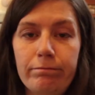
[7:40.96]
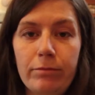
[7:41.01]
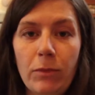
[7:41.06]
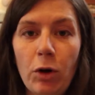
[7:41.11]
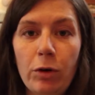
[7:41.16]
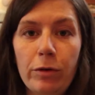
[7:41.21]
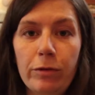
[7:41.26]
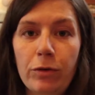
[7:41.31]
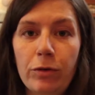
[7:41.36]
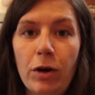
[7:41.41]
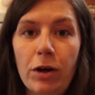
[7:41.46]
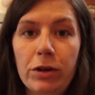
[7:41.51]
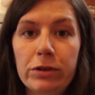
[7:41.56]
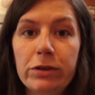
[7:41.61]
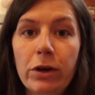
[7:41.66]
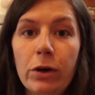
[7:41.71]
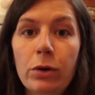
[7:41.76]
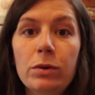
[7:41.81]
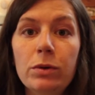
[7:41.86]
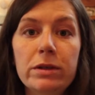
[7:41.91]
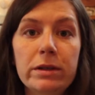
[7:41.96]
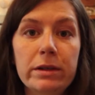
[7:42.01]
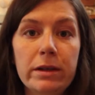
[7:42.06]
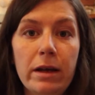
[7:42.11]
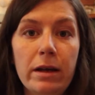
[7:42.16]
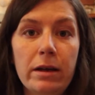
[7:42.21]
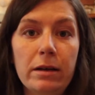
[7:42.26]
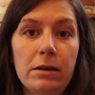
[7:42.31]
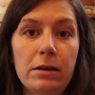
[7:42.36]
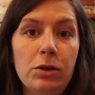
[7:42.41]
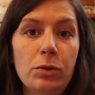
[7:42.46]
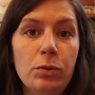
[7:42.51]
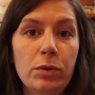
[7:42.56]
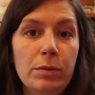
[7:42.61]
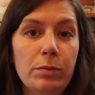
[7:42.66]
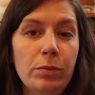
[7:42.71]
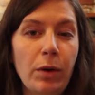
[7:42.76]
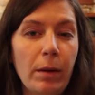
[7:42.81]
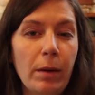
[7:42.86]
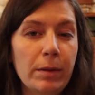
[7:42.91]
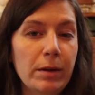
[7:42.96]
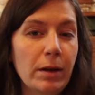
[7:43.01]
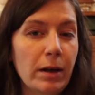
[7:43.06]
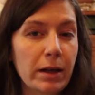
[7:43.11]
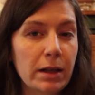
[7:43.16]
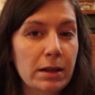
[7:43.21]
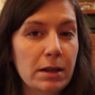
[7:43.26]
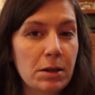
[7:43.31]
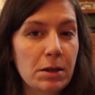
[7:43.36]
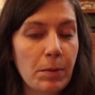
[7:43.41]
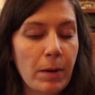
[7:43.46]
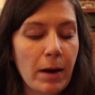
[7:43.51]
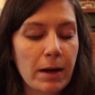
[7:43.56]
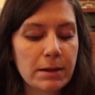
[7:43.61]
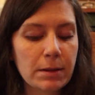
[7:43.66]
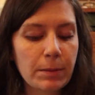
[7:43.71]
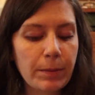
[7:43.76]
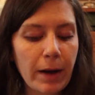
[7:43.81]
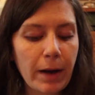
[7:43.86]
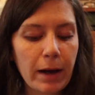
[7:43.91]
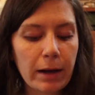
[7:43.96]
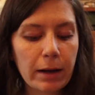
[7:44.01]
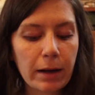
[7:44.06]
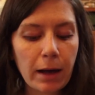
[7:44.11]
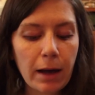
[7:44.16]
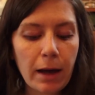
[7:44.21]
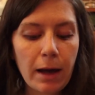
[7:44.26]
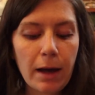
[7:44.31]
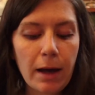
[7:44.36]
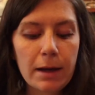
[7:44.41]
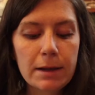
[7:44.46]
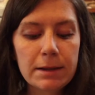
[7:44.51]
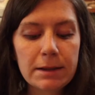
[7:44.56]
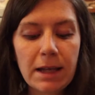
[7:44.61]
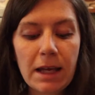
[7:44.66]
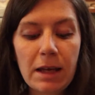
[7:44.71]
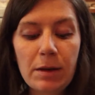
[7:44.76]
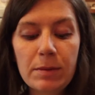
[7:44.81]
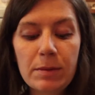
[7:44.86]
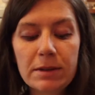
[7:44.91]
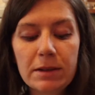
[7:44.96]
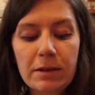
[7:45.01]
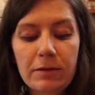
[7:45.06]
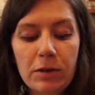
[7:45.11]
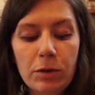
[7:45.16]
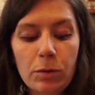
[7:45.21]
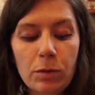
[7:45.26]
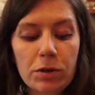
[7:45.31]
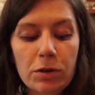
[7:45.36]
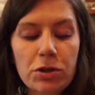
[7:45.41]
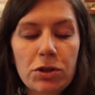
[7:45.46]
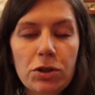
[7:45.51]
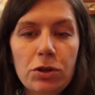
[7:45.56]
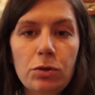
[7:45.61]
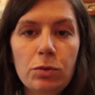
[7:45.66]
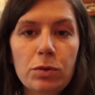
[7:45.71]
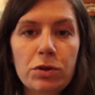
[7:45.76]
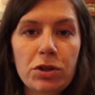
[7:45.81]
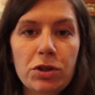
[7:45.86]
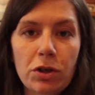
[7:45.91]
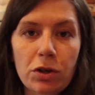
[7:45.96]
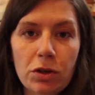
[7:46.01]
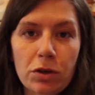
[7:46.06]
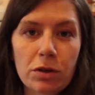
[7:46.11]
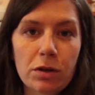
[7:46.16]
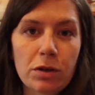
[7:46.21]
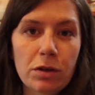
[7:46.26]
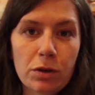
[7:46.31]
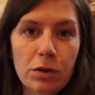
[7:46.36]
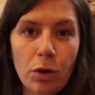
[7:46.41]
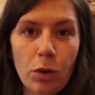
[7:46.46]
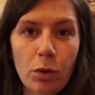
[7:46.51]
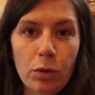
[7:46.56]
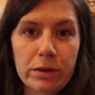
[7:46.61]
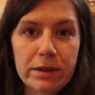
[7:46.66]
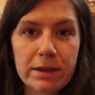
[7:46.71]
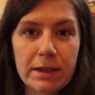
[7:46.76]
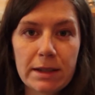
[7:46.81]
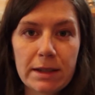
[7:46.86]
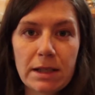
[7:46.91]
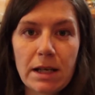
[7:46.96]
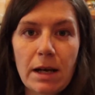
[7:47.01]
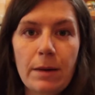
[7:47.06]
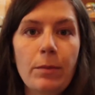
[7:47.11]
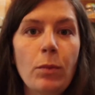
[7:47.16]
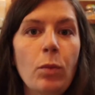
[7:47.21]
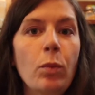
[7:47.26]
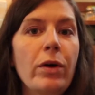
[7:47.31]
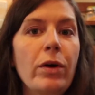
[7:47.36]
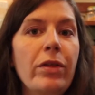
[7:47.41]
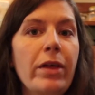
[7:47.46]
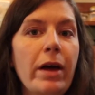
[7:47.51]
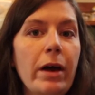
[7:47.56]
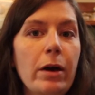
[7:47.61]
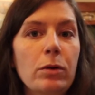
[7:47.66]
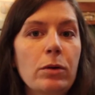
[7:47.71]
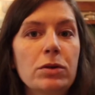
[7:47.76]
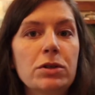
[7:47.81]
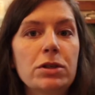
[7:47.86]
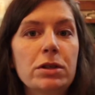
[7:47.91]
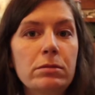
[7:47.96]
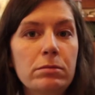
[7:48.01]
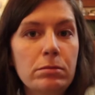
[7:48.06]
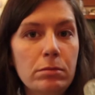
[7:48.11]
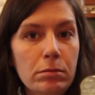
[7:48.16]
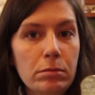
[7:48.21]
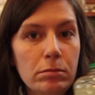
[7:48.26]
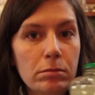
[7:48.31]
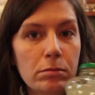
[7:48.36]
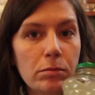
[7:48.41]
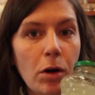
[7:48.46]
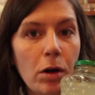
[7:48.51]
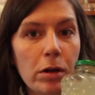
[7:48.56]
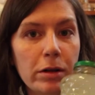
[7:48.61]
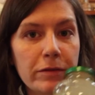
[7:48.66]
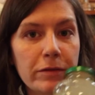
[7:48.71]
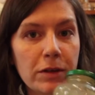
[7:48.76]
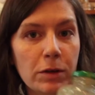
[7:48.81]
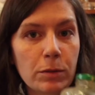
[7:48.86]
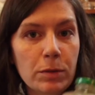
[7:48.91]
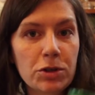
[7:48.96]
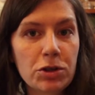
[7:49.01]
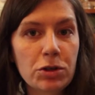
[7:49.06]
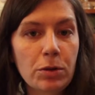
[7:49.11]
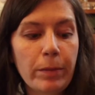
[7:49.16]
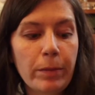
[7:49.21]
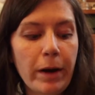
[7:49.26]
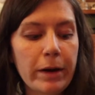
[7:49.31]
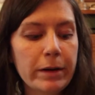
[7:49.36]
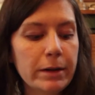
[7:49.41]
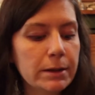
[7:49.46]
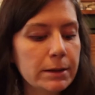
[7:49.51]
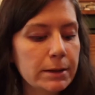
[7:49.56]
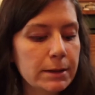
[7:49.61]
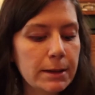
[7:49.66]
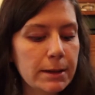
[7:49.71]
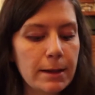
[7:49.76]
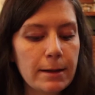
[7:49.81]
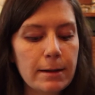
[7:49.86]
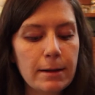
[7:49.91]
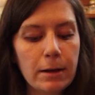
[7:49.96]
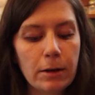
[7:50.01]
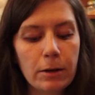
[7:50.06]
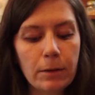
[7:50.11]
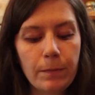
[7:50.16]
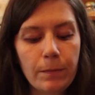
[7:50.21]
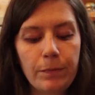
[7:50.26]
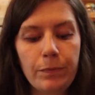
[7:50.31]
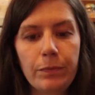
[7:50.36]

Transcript: overall tote, then you would probably not get the deposit back. Same as if you were to return the whole system without all of the original bottles in there,